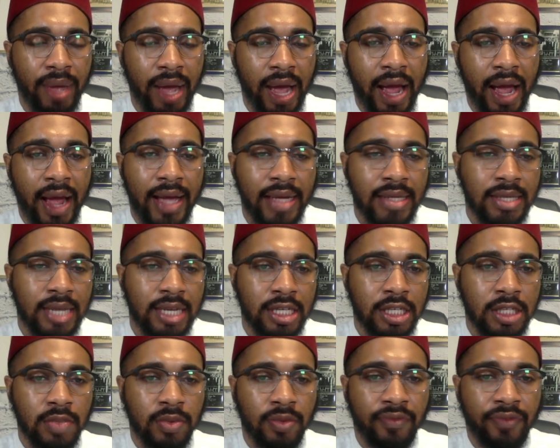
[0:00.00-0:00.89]
Our
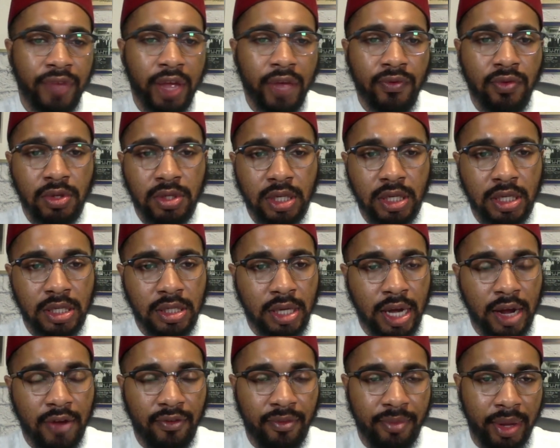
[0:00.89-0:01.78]
ancestors were faithful to this
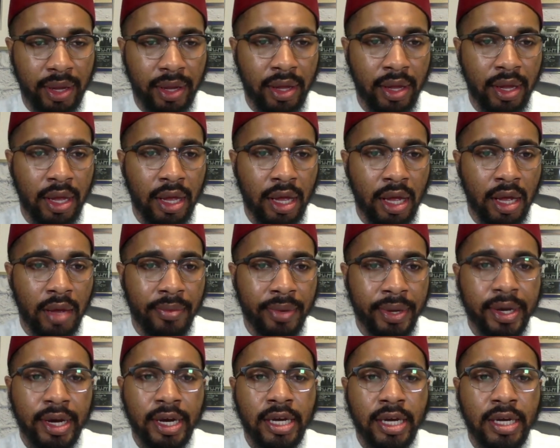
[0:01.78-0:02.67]
government
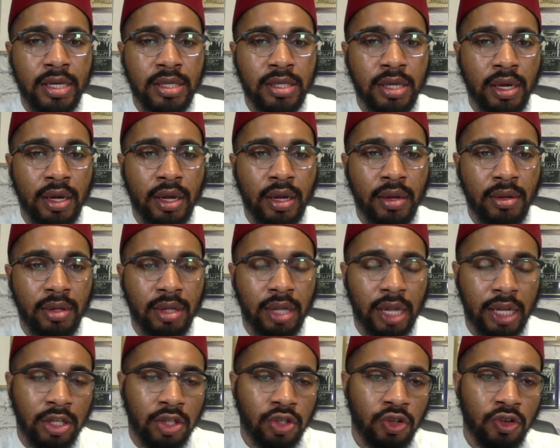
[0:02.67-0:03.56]
because,
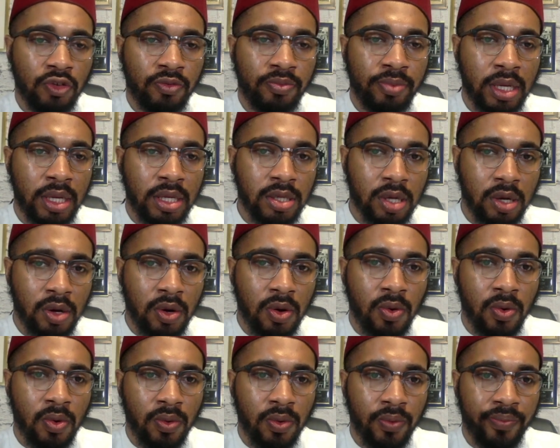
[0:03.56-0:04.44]
let the truth be
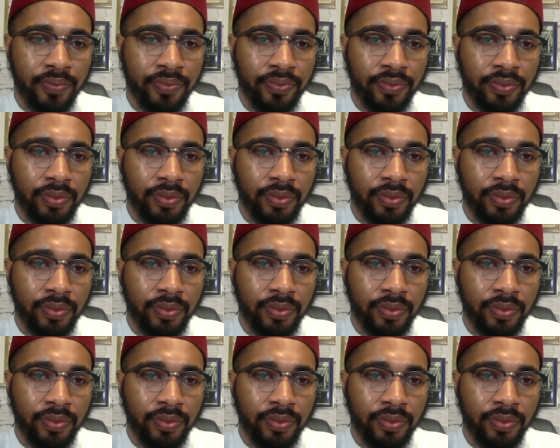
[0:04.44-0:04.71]
told,